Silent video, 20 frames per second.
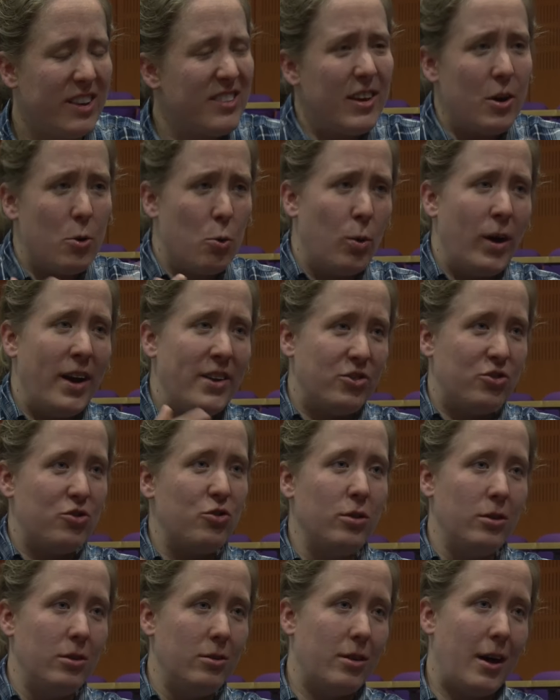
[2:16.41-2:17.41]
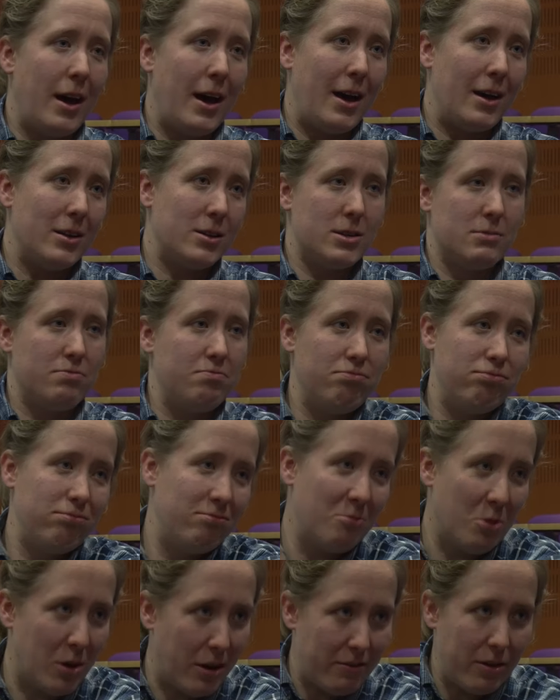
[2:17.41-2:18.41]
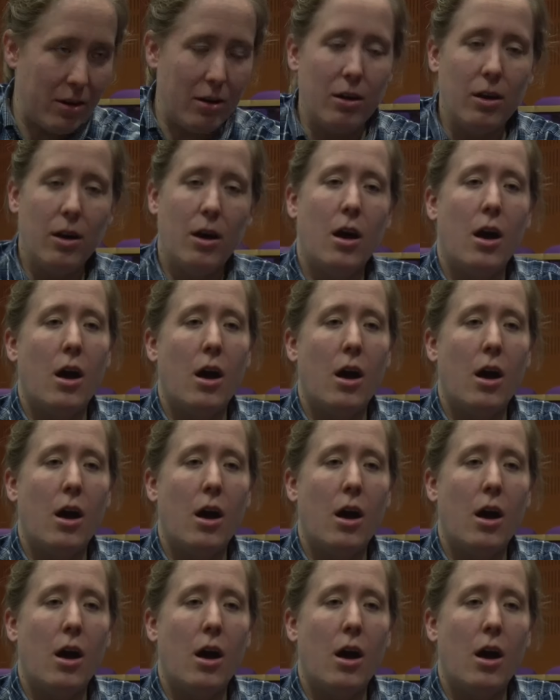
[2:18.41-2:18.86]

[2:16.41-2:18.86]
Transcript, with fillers: is it always true that whatever?